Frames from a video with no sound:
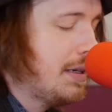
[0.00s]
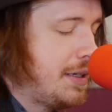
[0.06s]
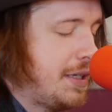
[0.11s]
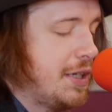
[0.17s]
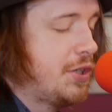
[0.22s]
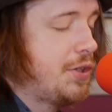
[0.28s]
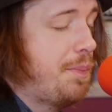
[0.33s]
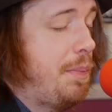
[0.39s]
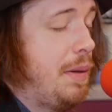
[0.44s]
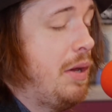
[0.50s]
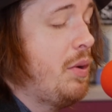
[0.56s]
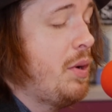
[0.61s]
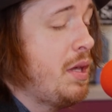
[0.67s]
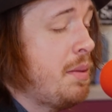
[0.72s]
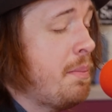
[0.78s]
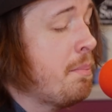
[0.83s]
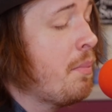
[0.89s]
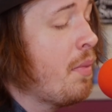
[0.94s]
Did you
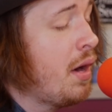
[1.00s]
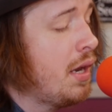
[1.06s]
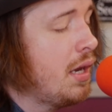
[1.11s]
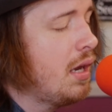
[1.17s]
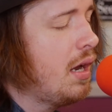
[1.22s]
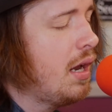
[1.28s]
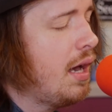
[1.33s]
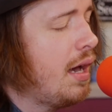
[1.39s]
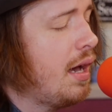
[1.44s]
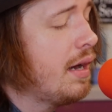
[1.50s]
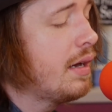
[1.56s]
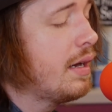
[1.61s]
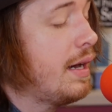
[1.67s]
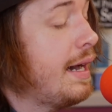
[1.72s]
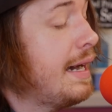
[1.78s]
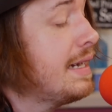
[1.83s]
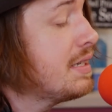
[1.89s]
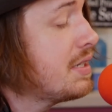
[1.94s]
bury the money like
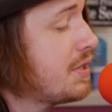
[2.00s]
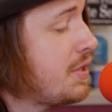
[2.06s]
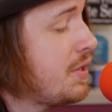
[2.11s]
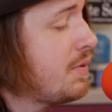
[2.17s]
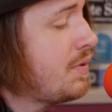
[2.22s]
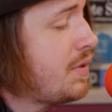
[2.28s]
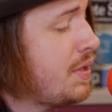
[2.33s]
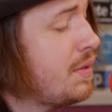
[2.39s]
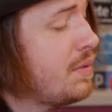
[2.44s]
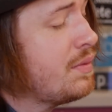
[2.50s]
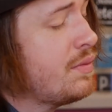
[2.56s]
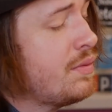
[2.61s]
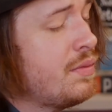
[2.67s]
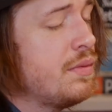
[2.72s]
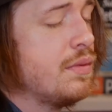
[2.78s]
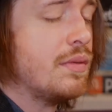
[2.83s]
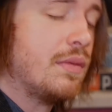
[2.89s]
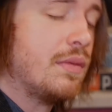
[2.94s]
I asked you to?